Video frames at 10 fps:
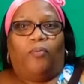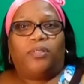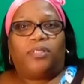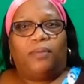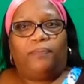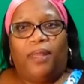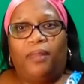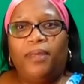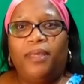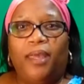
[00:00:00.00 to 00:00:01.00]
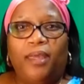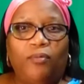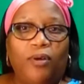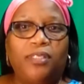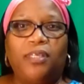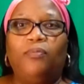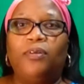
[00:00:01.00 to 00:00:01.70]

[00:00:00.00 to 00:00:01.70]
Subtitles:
What's up, L.M.E gang? What's up,